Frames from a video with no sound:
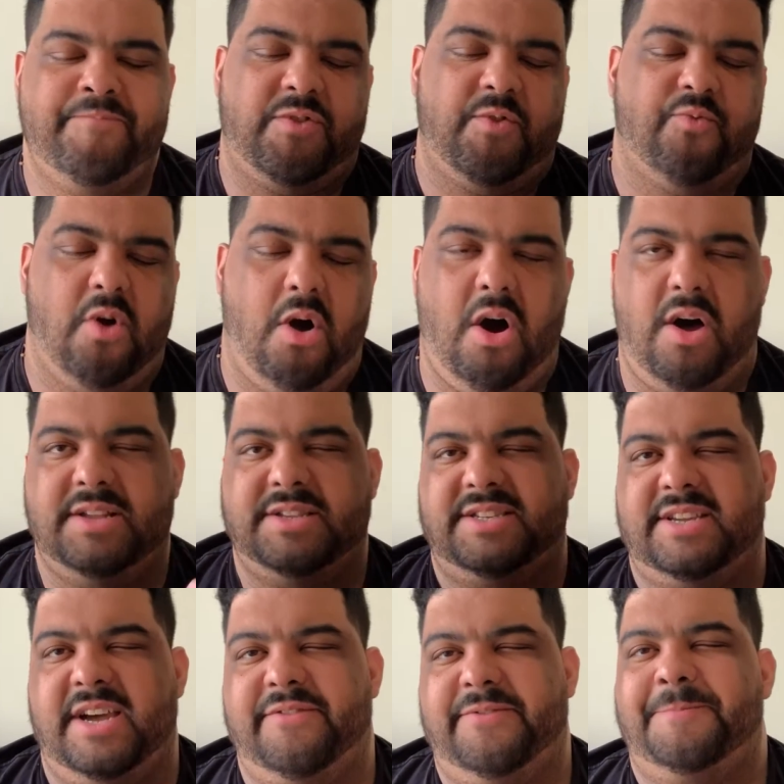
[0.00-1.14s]
raw and
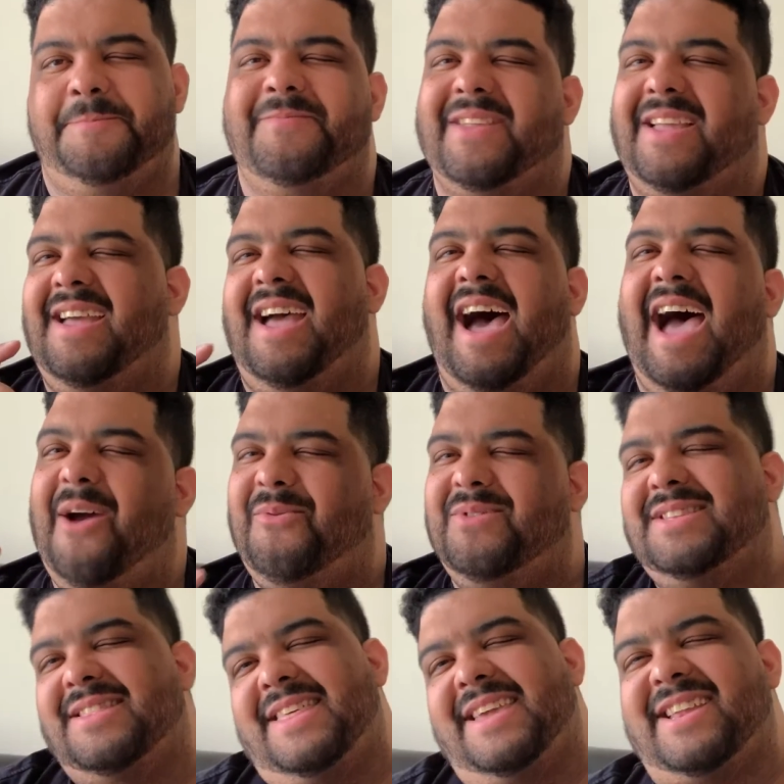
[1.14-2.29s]
stuff. I
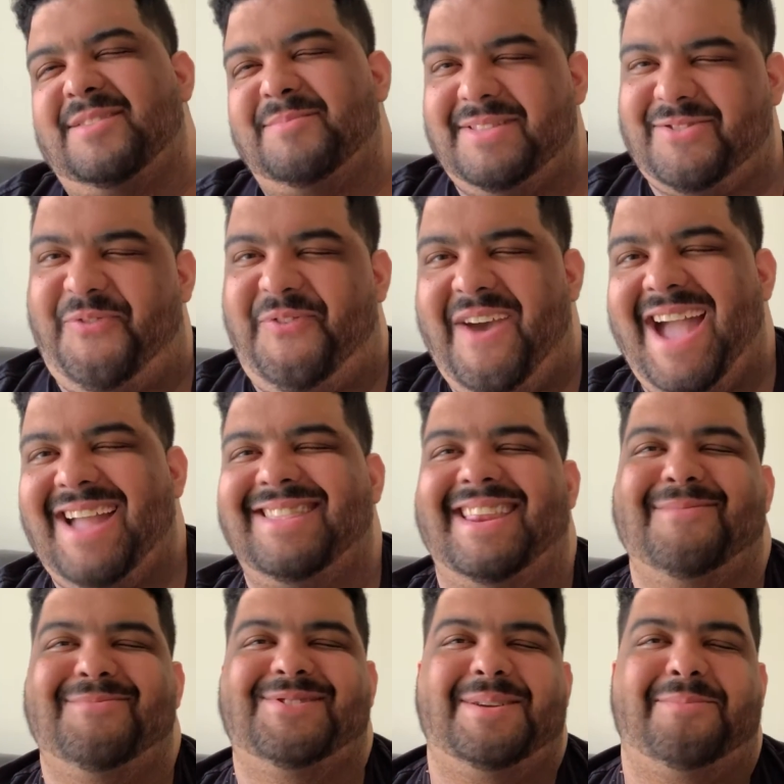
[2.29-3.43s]
wasn't thinking about the fact that
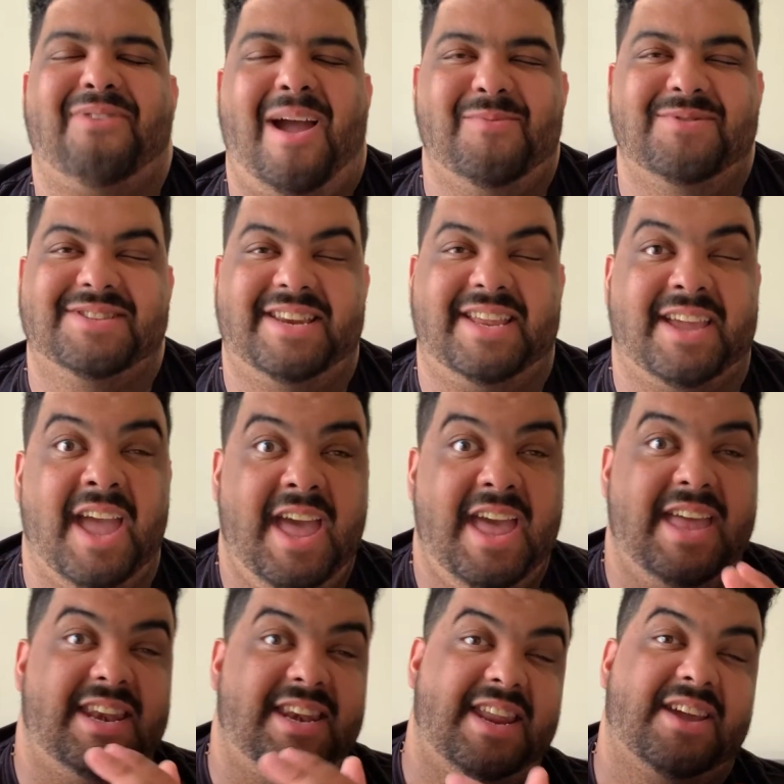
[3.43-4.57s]
Amazon Prime was letting
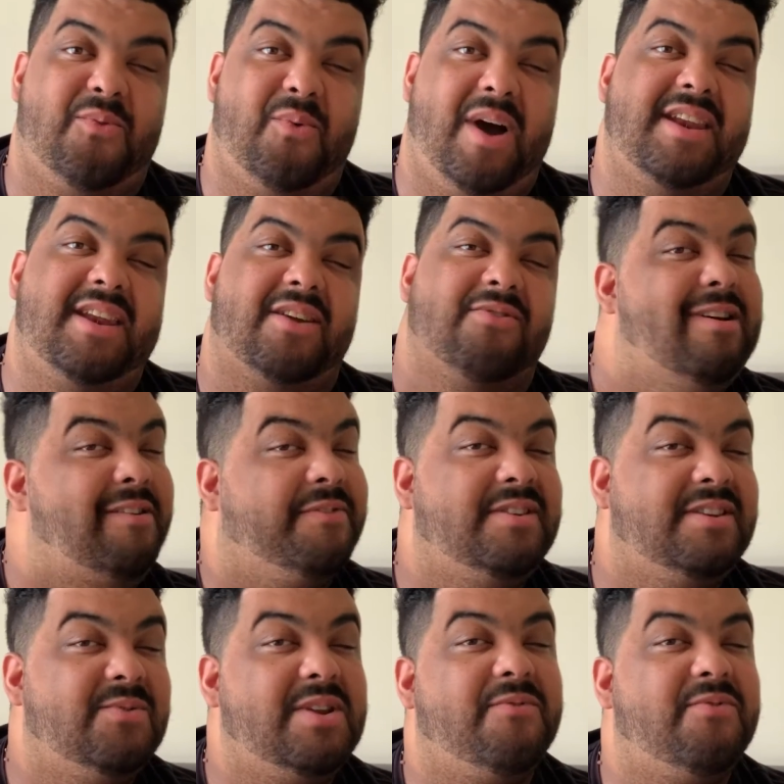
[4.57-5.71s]
Nick Winding Refn
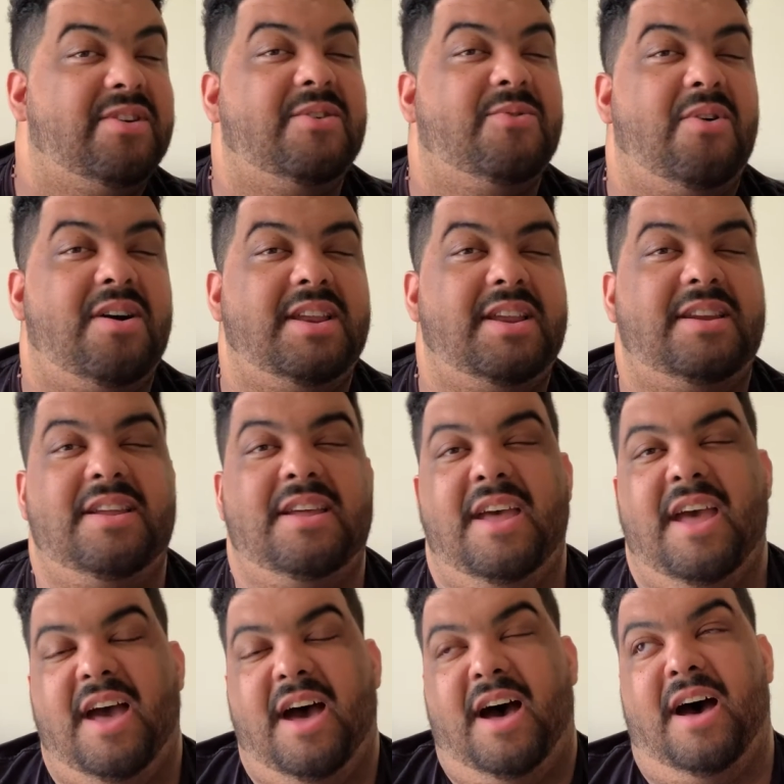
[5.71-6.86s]
do whatever he wanted,
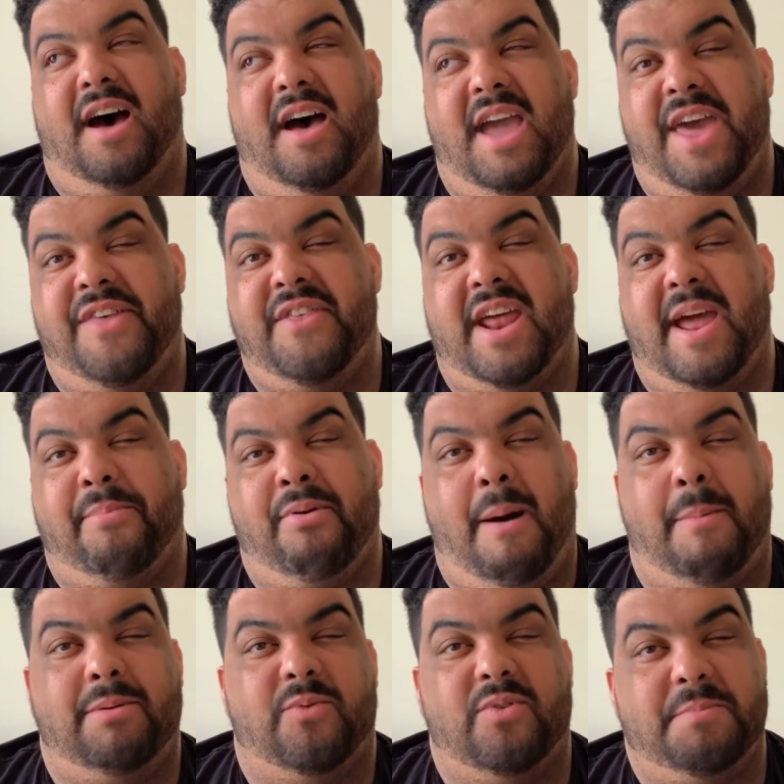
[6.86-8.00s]
and that I
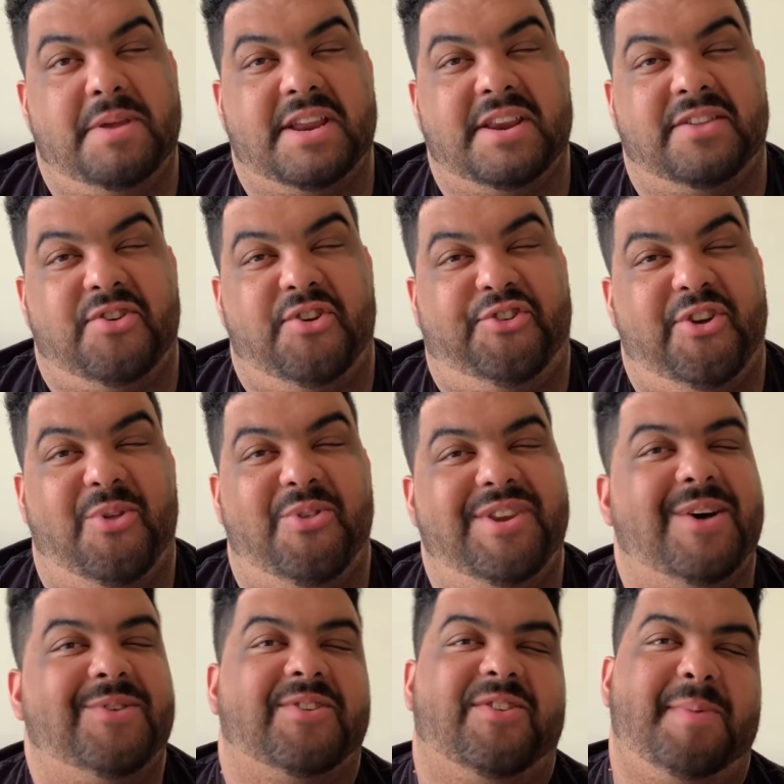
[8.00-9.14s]
probably wouldn't be getting the show that
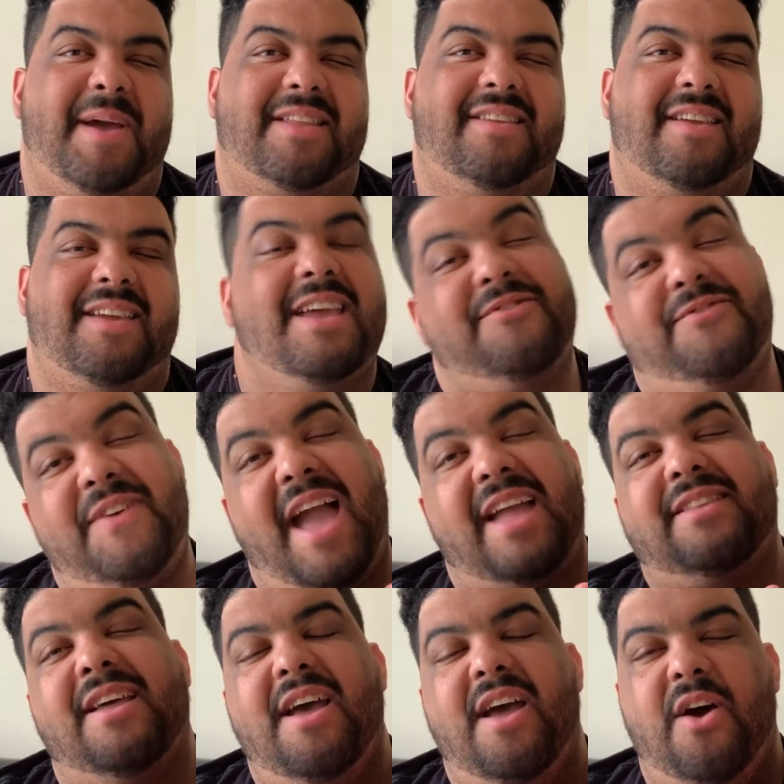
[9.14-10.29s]
I was expecting. In
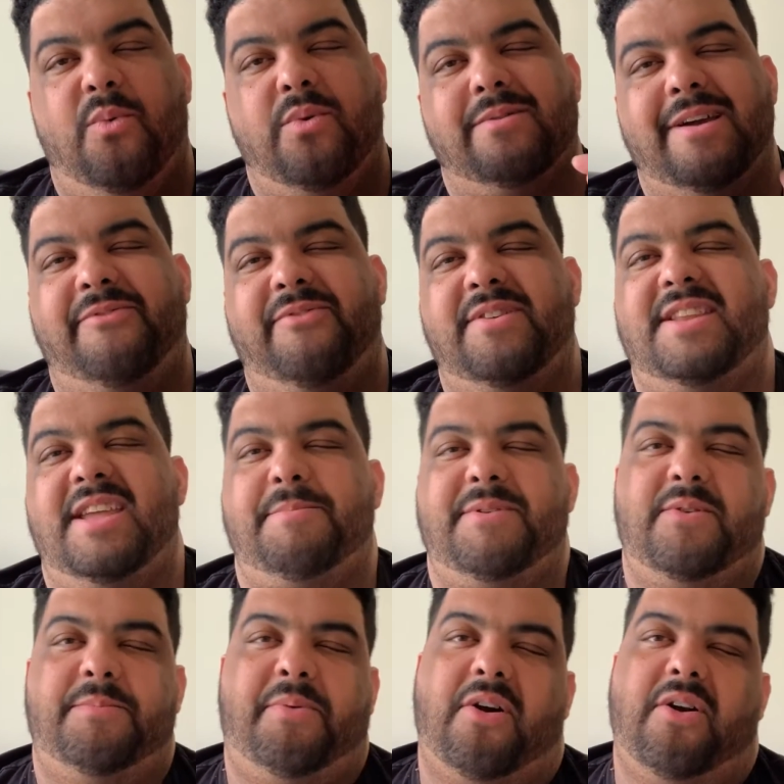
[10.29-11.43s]
fact, when Refn
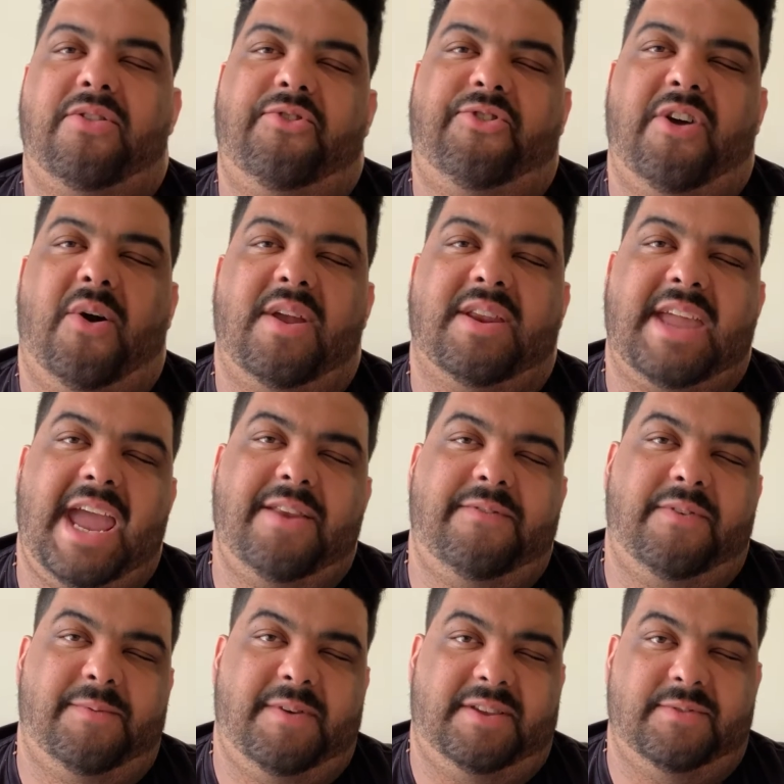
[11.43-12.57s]
debuted part of the show at Cannes
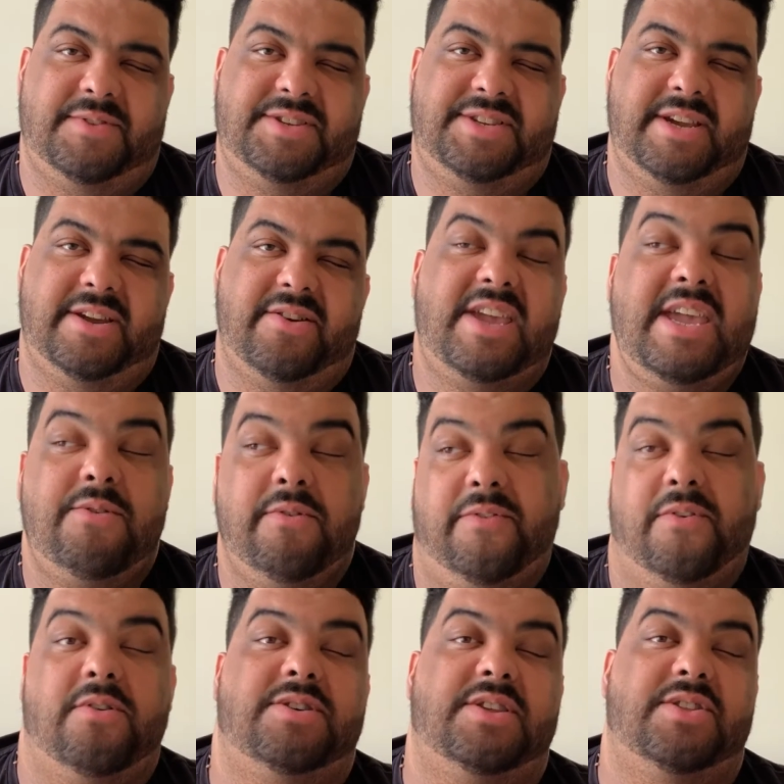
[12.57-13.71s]
Film Festival this year, he
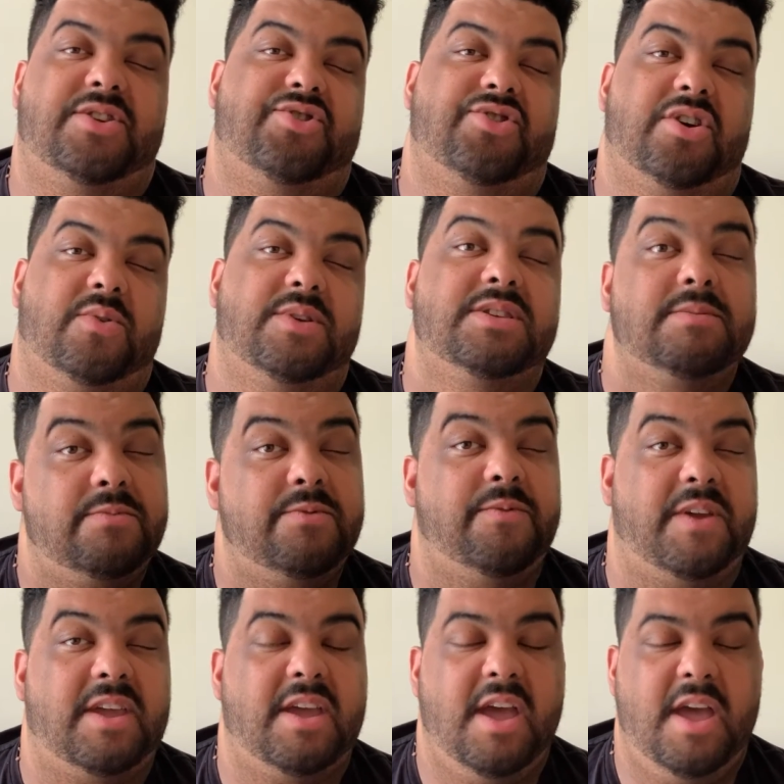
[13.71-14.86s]
referred to the show as a movie,